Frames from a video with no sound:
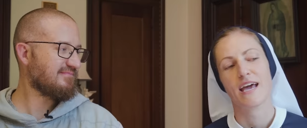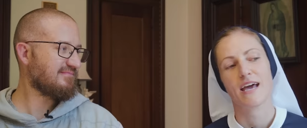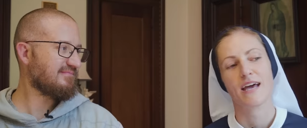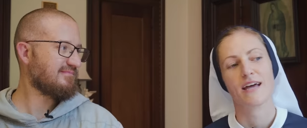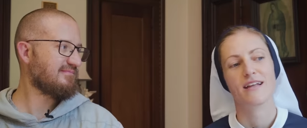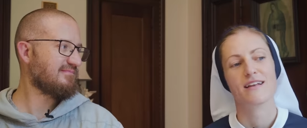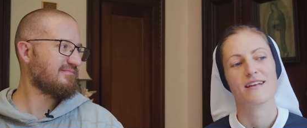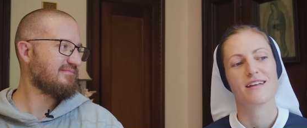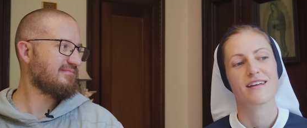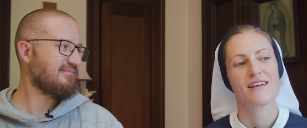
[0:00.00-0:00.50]

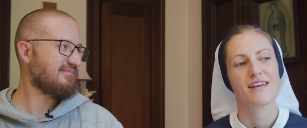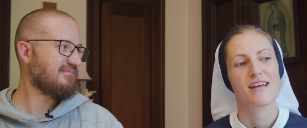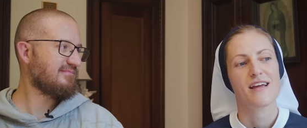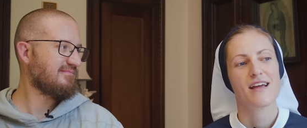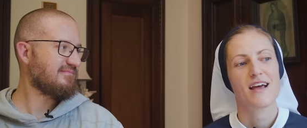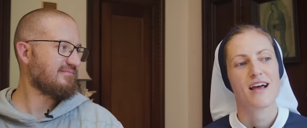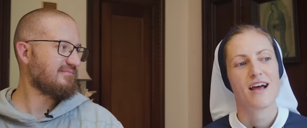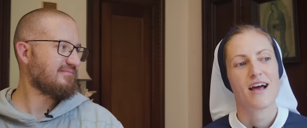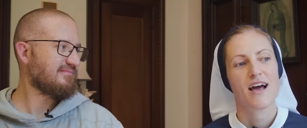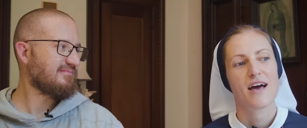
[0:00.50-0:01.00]
Speaker 1: And
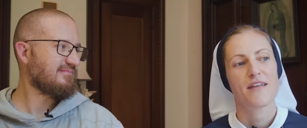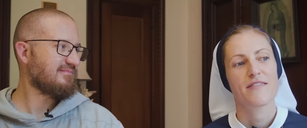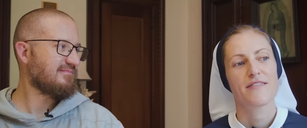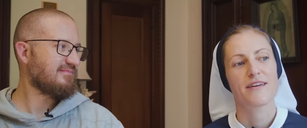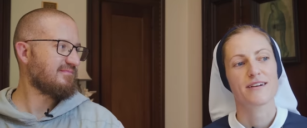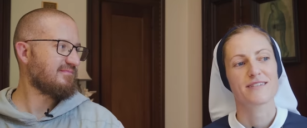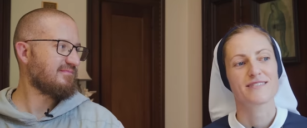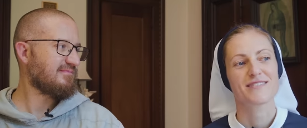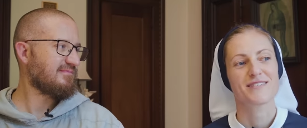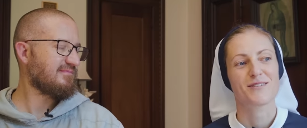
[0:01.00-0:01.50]

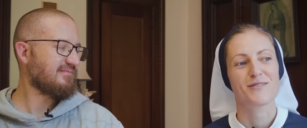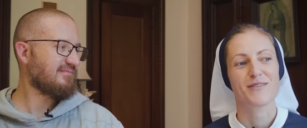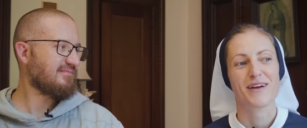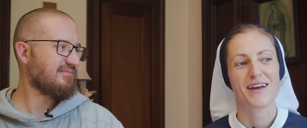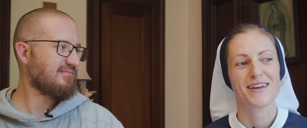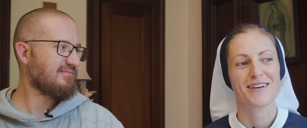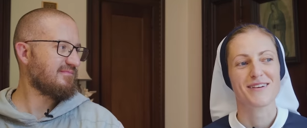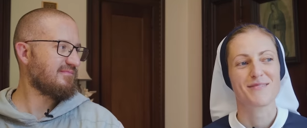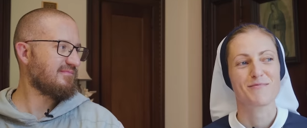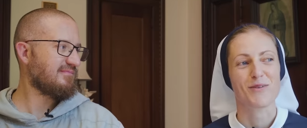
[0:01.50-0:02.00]
there's a
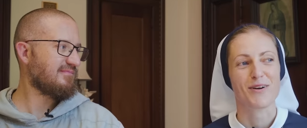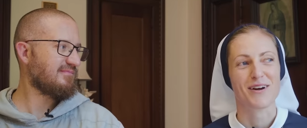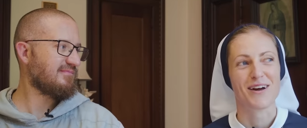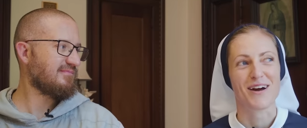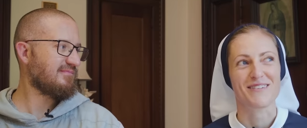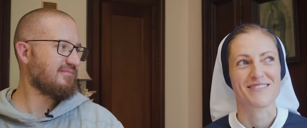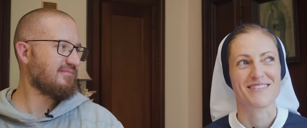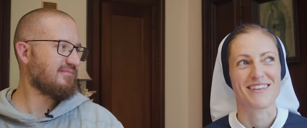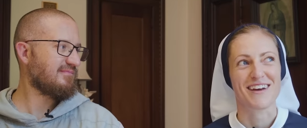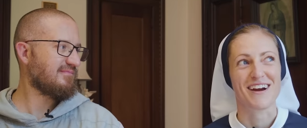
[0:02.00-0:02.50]
great book
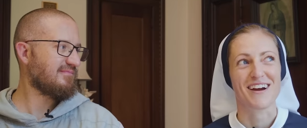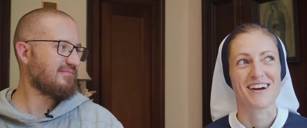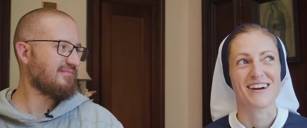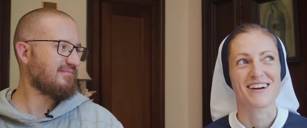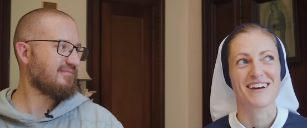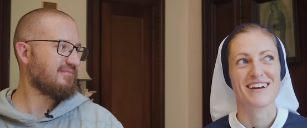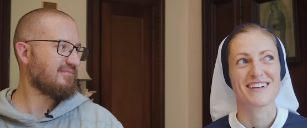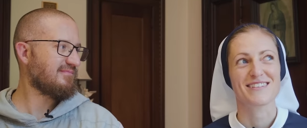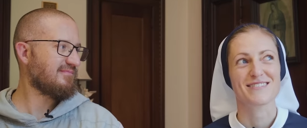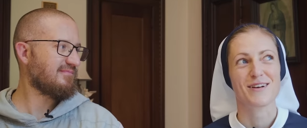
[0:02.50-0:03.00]
out there.
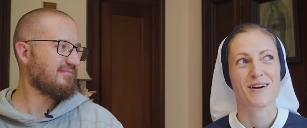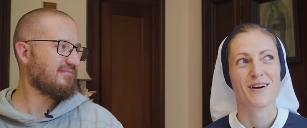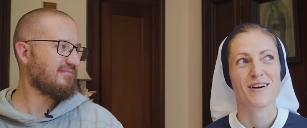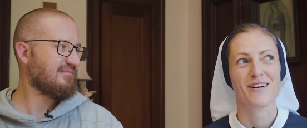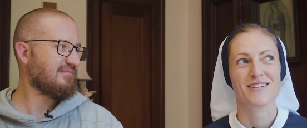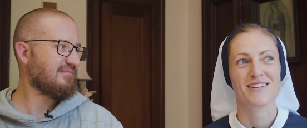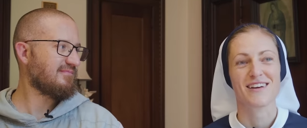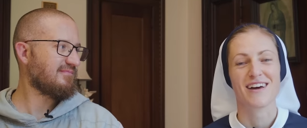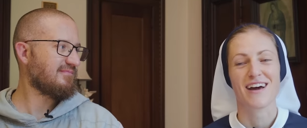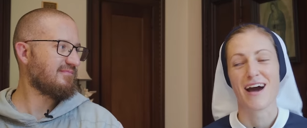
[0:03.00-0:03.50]
It's
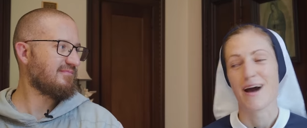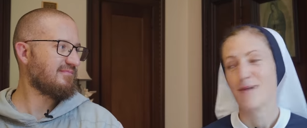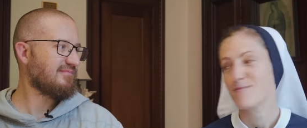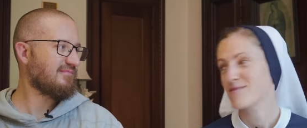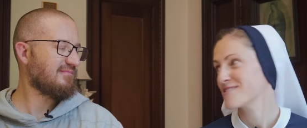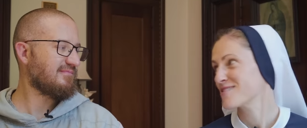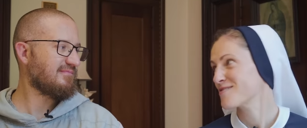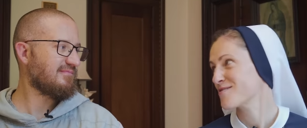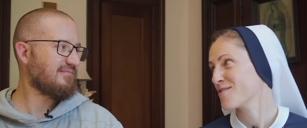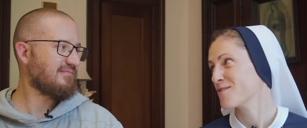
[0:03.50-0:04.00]
called
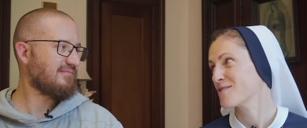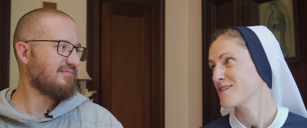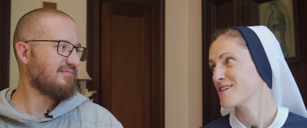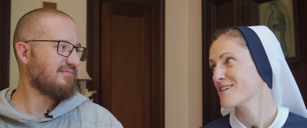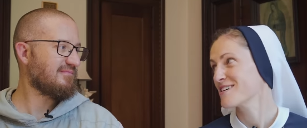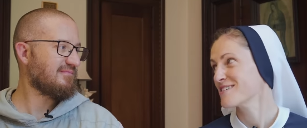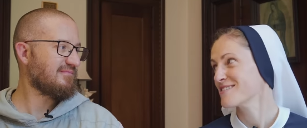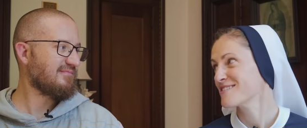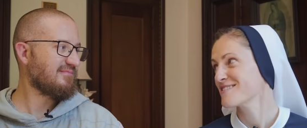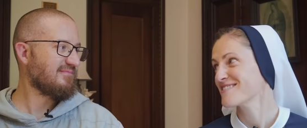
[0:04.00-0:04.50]
Habits of
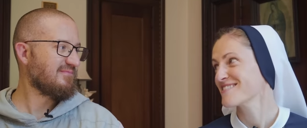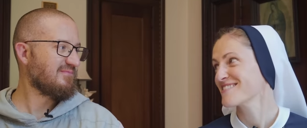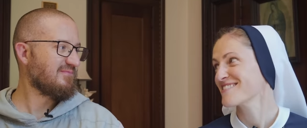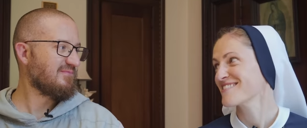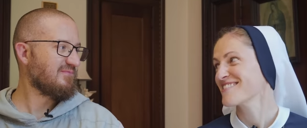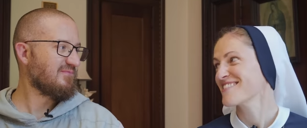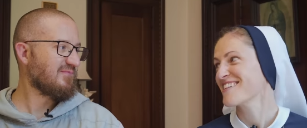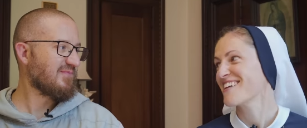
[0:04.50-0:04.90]
Holiness.